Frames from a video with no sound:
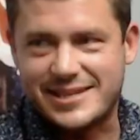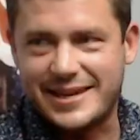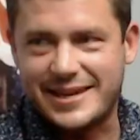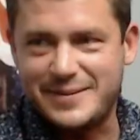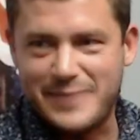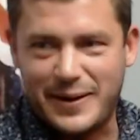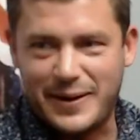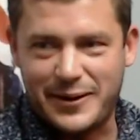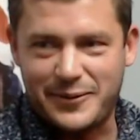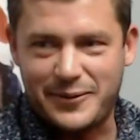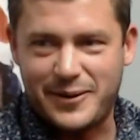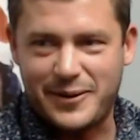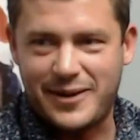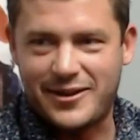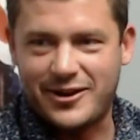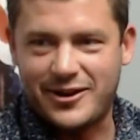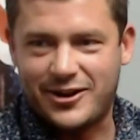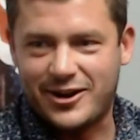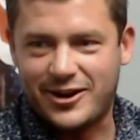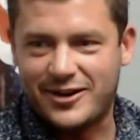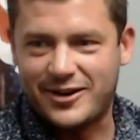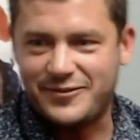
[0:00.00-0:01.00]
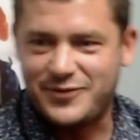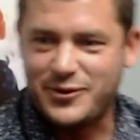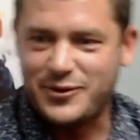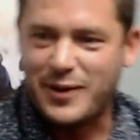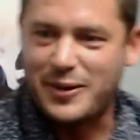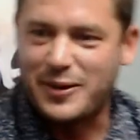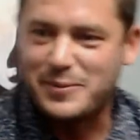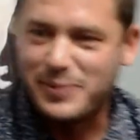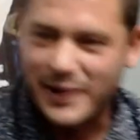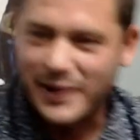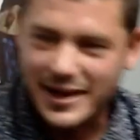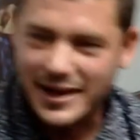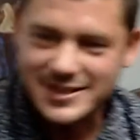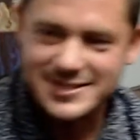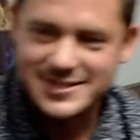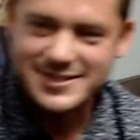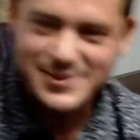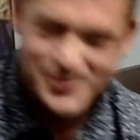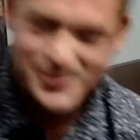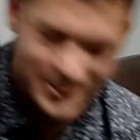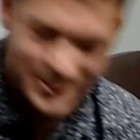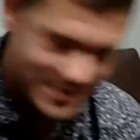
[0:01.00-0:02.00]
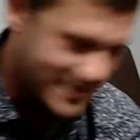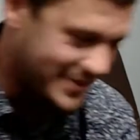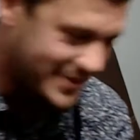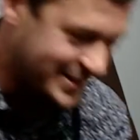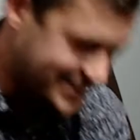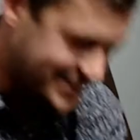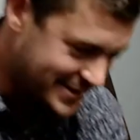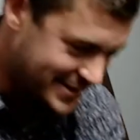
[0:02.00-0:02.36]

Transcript: seen Merriweather and a few other places, we're